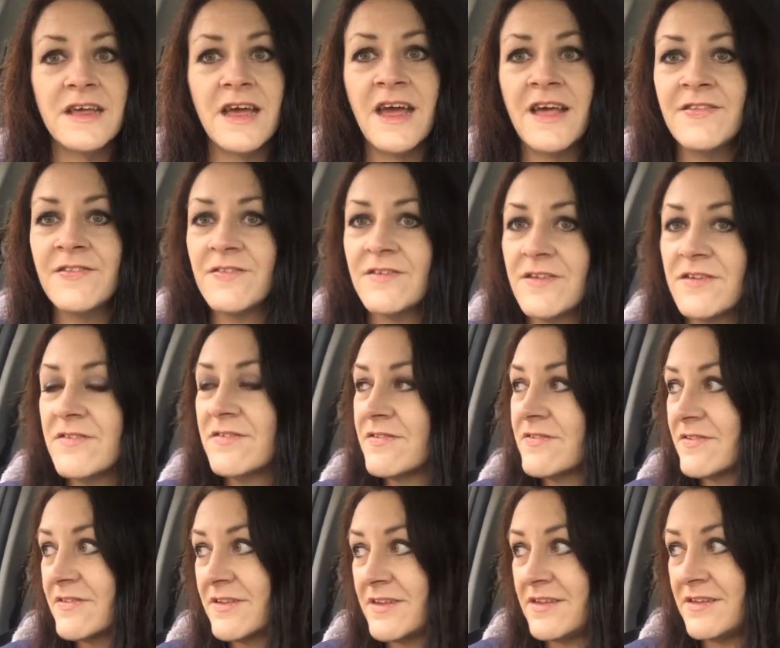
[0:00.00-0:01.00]
As you can
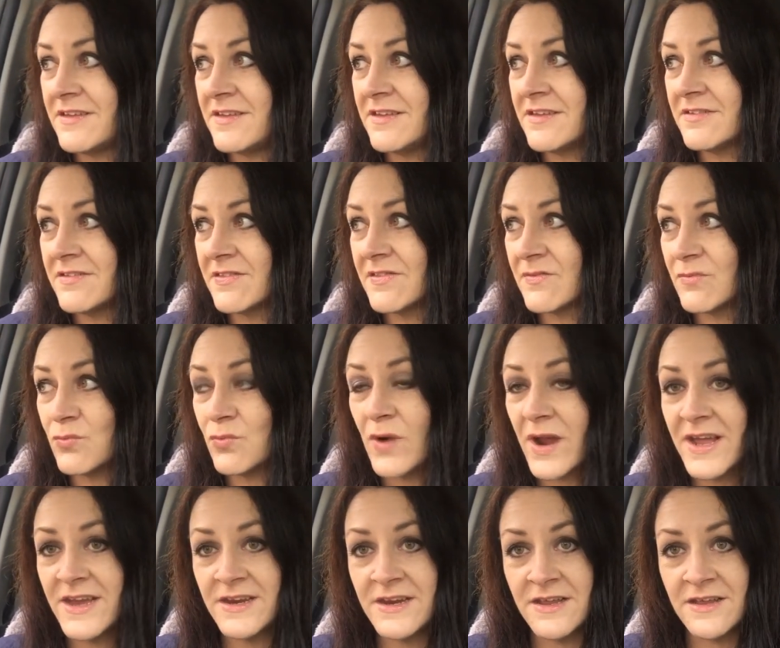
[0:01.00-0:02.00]
see, it's
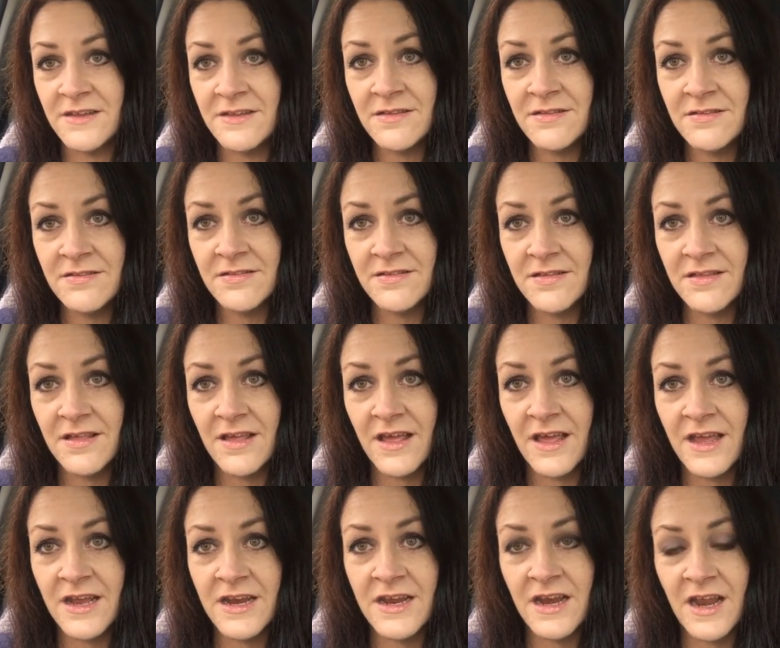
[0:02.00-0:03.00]
raining
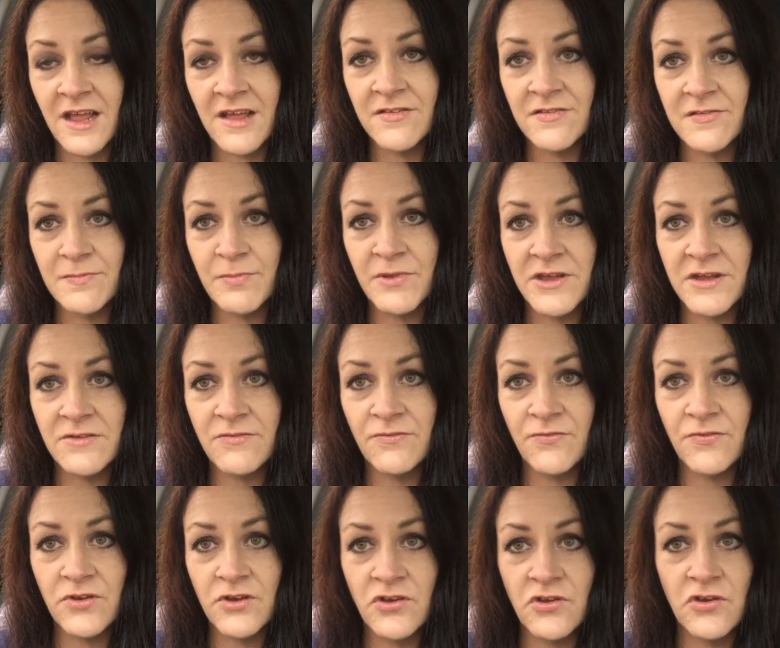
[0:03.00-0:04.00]
and it has been
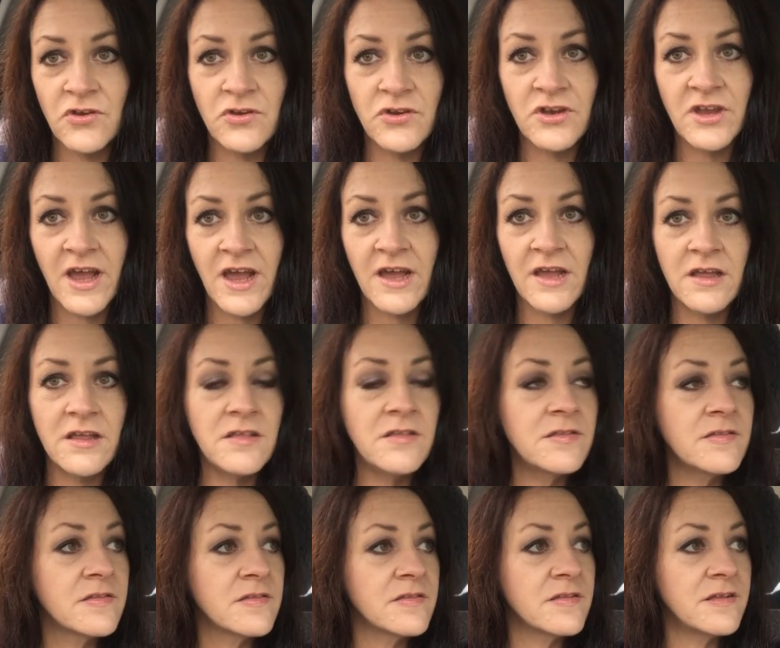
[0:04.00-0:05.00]
for 2
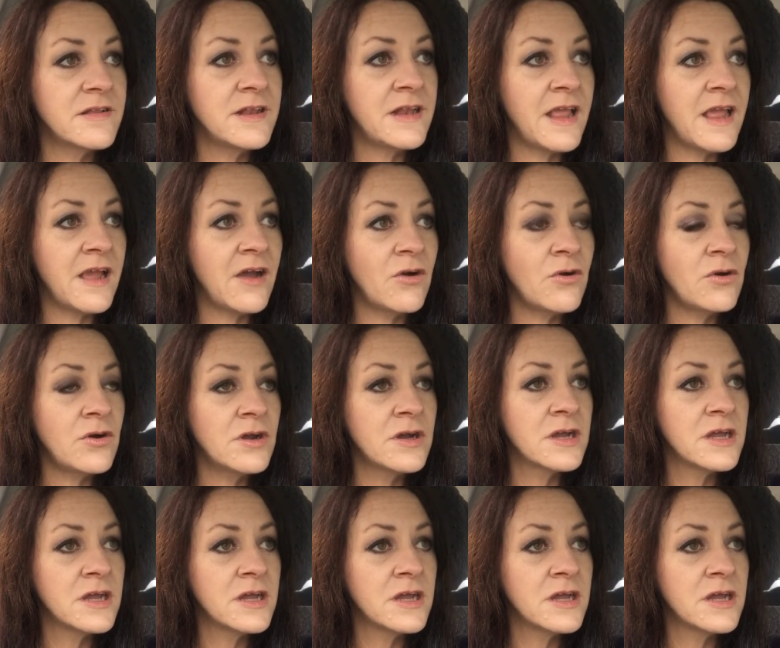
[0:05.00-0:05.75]
days now.